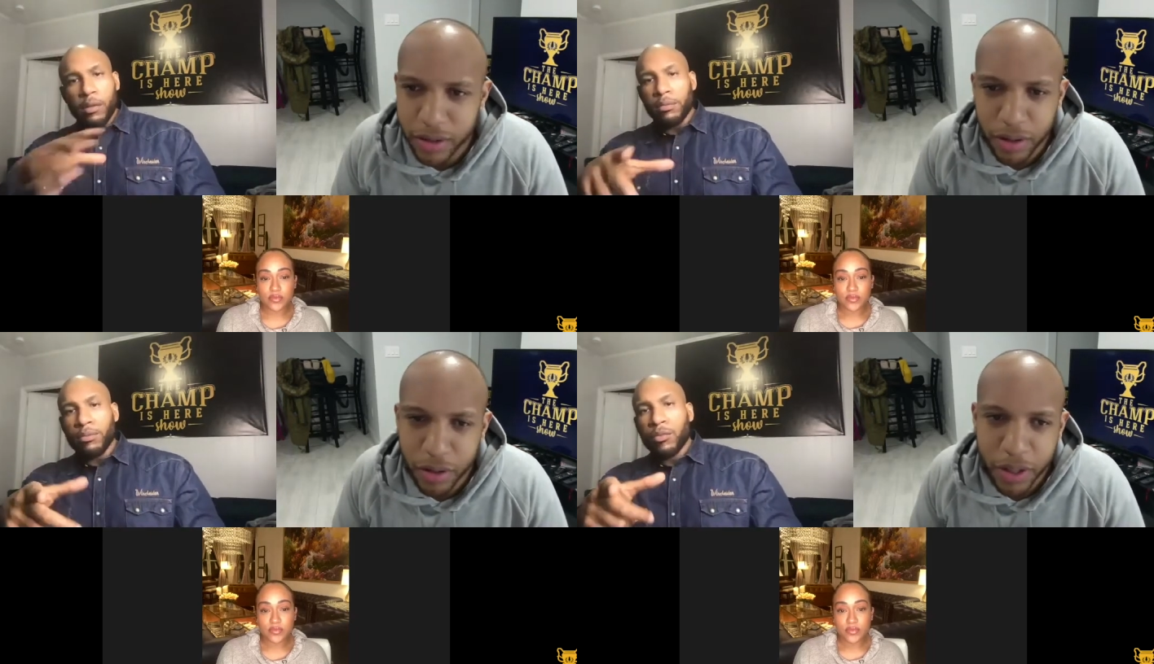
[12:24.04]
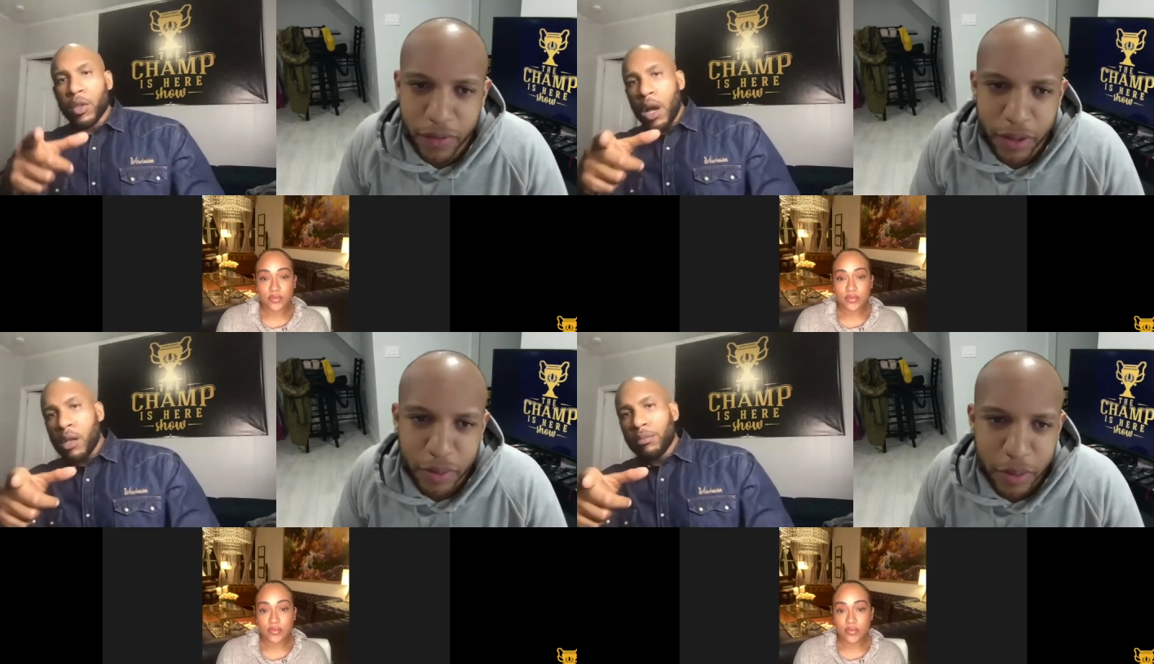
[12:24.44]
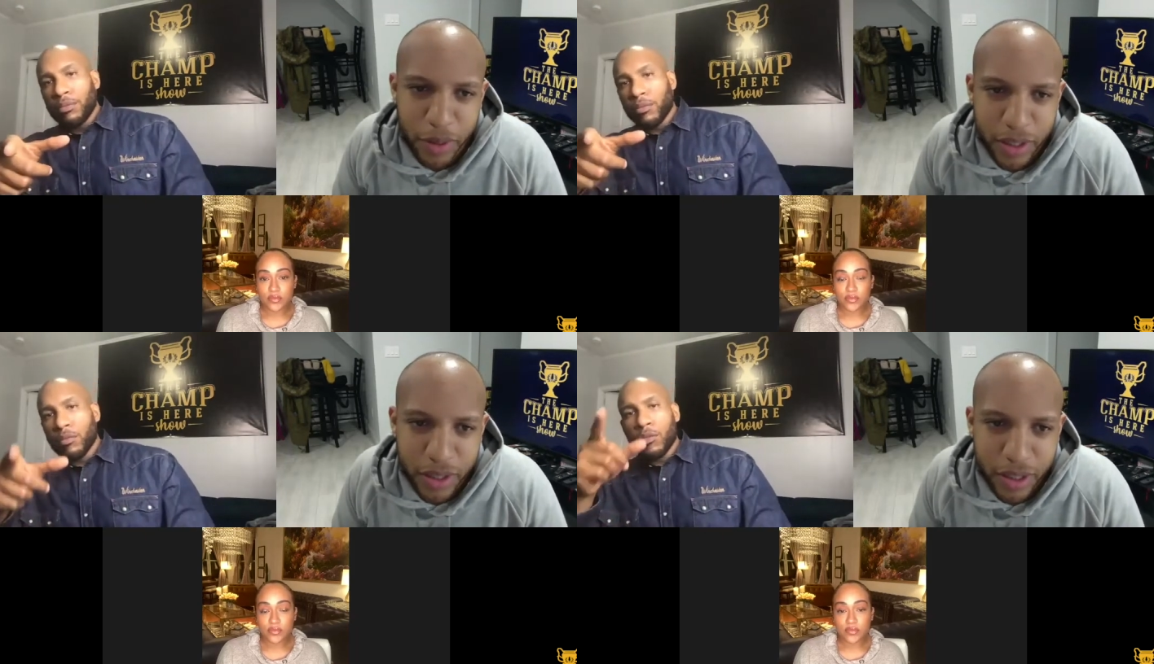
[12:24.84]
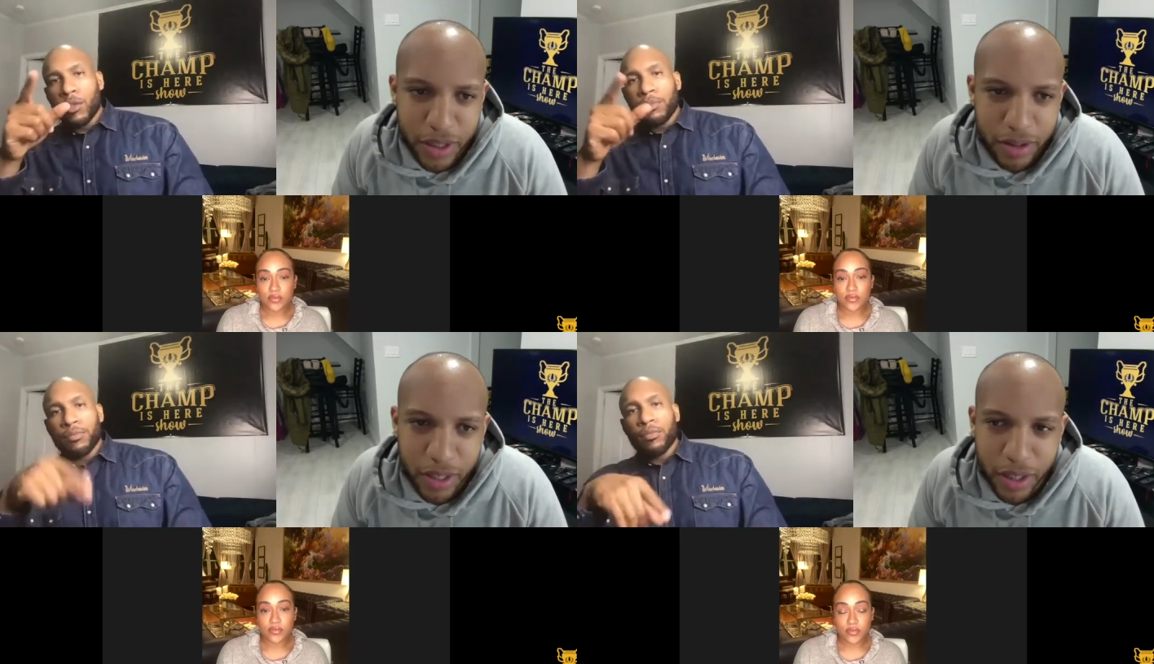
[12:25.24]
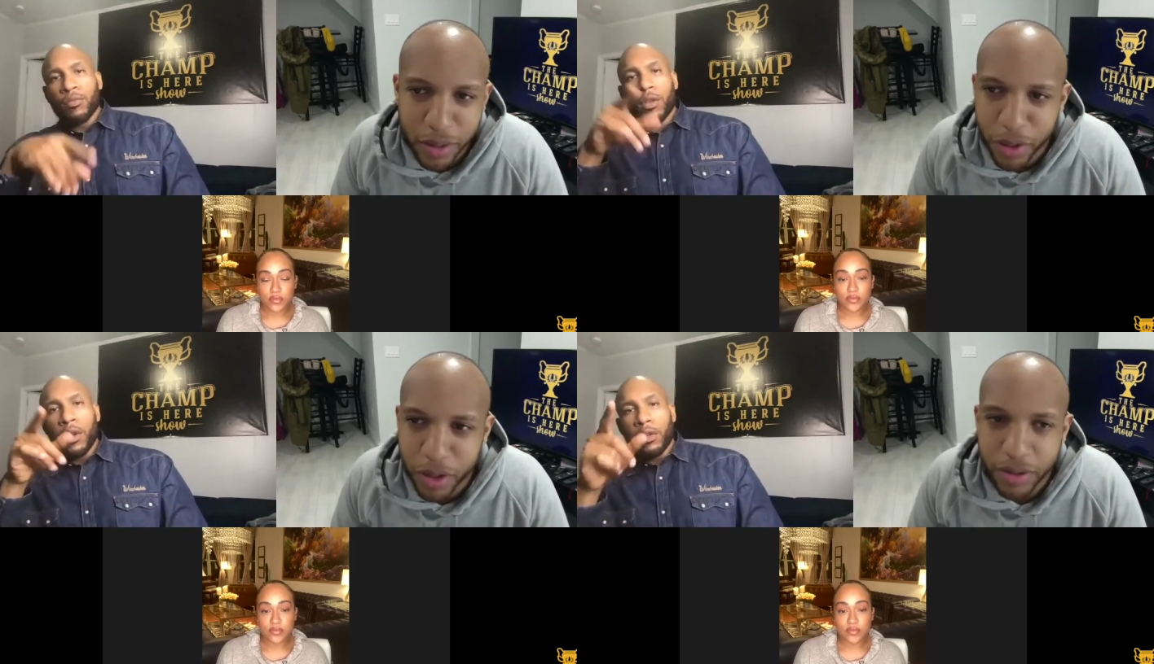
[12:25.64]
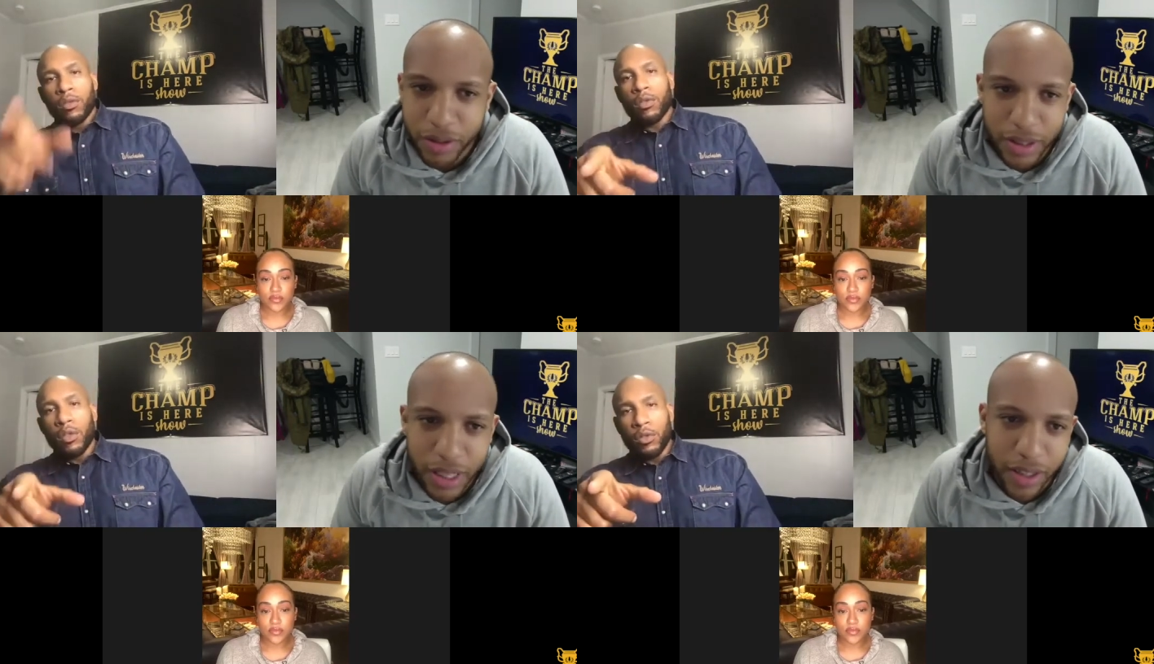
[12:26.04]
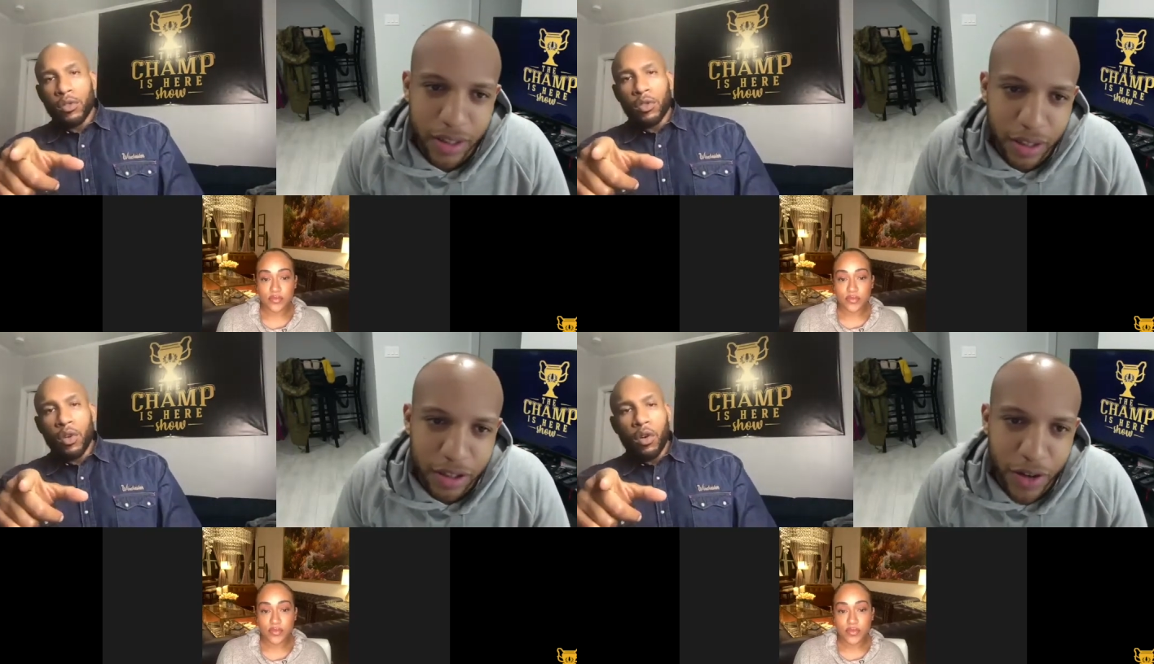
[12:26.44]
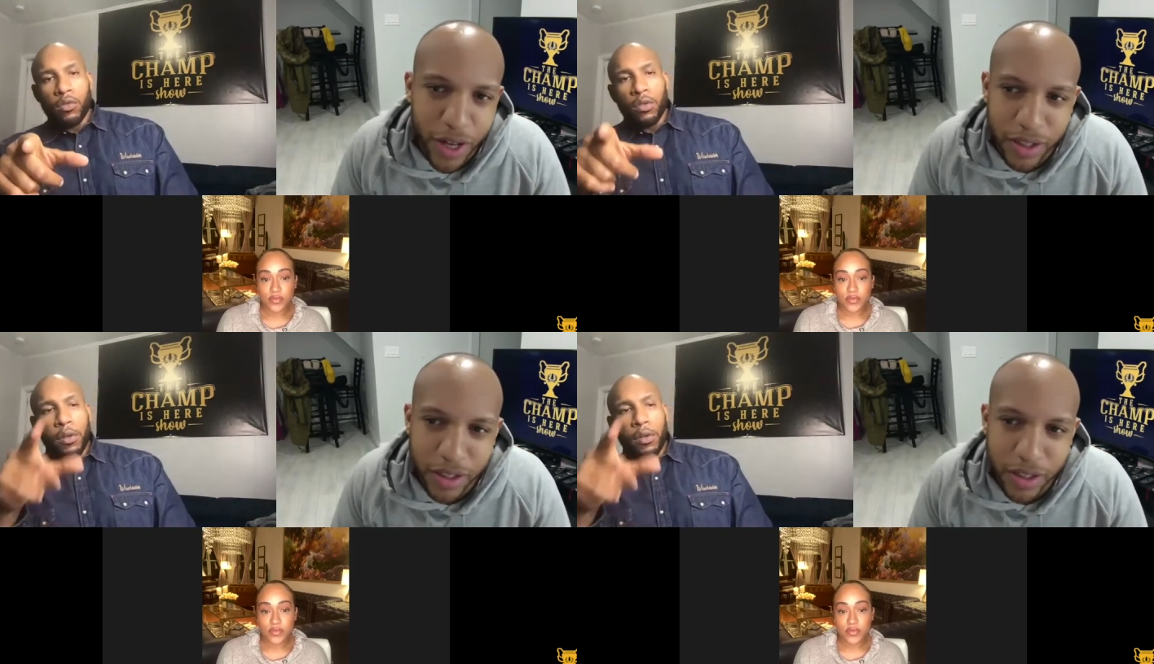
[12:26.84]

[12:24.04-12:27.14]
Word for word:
Speaker 1: you know giving the people a teaser, letting them know that so, astrology